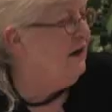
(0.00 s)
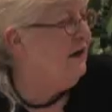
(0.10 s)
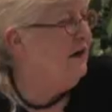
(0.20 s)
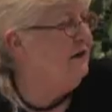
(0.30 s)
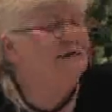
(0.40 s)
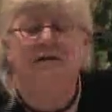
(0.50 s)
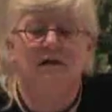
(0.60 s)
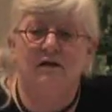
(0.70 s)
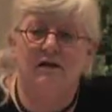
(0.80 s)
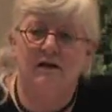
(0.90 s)
And
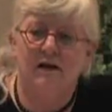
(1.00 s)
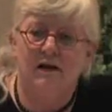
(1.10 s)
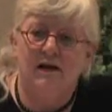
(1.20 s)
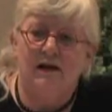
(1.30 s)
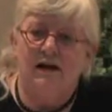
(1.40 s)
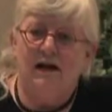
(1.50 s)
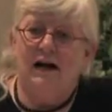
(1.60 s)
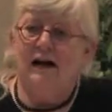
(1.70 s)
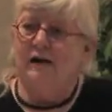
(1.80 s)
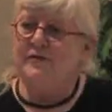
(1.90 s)

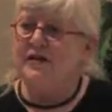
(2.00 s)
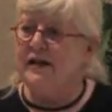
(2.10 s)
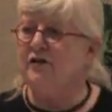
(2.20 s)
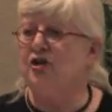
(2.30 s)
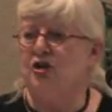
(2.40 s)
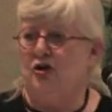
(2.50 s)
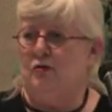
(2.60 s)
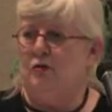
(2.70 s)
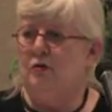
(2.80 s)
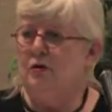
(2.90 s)
I'm telling
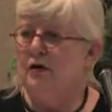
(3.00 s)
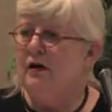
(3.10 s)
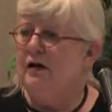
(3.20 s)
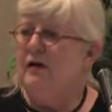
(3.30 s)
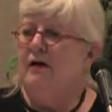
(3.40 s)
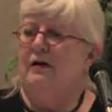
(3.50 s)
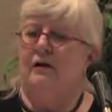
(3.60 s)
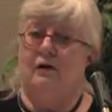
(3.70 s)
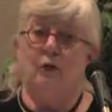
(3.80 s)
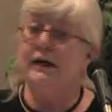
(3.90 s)
you,
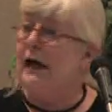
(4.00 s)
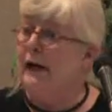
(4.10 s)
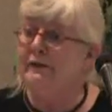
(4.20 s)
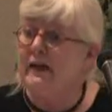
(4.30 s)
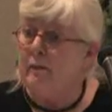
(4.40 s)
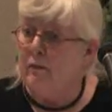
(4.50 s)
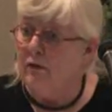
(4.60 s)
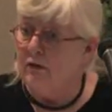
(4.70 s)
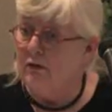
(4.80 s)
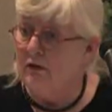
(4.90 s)
we got them.
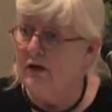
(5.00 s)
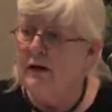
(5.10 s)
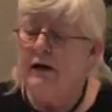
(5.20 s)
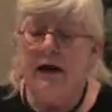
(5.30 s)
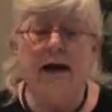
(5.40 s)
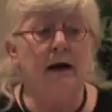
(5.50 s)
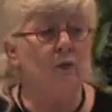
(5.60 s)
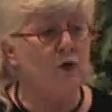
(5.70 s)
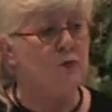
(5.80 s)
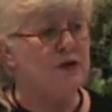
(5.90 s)

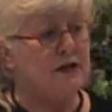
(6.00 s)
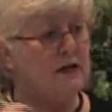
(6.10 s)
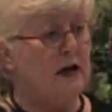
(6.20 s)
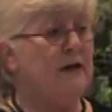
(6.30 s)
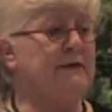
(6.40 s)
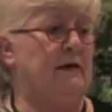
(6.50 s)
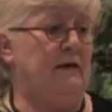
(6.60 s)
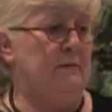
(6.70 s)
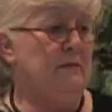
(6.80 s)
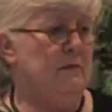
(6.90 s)
And when we got
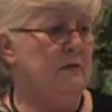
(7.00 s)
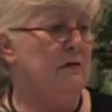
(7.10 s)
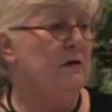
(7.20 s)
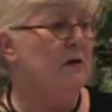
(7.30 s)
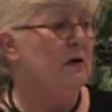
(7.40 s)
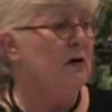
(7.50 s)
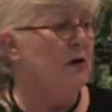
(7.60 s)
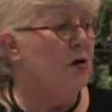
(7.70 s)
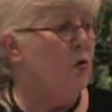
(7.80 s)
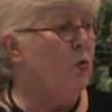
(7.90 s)
them,
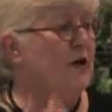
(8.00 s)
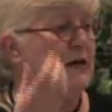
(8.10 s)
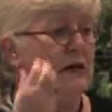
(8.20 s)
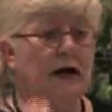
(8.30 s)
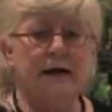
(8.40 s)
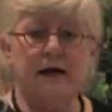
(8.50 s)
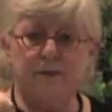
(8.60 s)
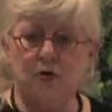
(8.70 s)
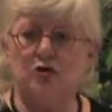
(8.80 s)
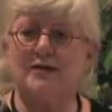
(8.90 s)
we got a
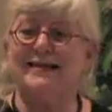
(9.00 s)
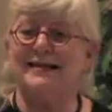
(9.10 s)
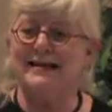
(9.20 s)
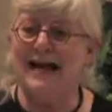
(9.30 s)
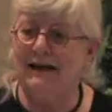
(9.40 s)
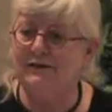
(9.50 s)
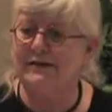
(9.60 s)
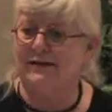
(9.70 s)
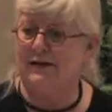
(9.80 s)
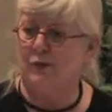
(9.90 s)

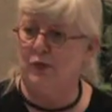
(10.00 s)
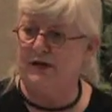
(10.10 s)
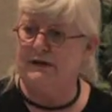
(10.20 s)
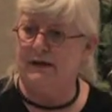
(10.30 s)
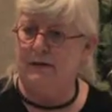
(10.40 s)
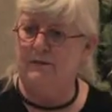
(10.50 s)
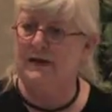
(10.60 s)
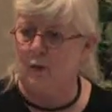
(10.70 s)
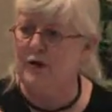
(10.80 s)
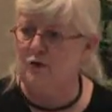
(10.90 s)
personality with them
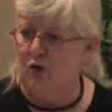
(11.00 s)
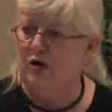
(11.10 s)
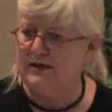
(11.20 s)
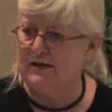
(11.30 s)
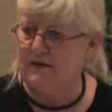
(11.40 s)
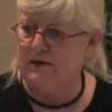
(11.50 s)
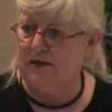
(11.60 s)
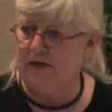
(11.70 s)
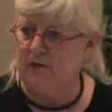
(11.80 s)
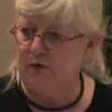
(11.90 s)
that we wanted.
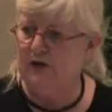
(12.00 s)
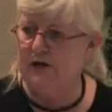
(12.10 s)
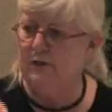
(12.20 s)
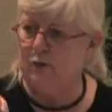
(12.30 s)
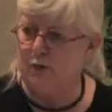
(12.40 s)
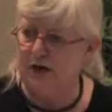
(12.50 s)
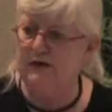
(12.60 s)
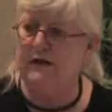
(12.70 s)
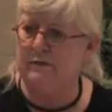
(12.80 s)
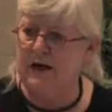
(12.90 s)
It really,
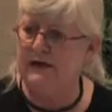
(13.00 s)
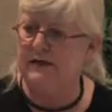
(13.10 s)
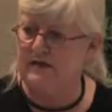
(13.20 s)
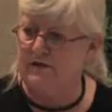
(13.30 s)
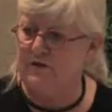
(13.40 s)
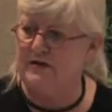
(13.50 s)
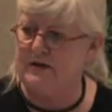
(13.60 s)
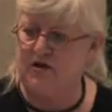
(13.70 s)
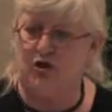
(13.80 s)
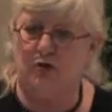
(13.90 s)
really made a difference
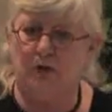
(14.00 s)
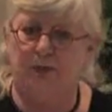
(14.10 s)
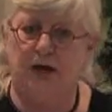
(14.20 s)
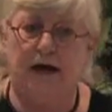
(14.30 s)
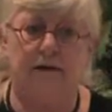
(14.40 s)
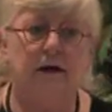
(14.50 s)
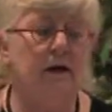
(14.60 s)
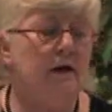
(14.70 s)
as to who applied.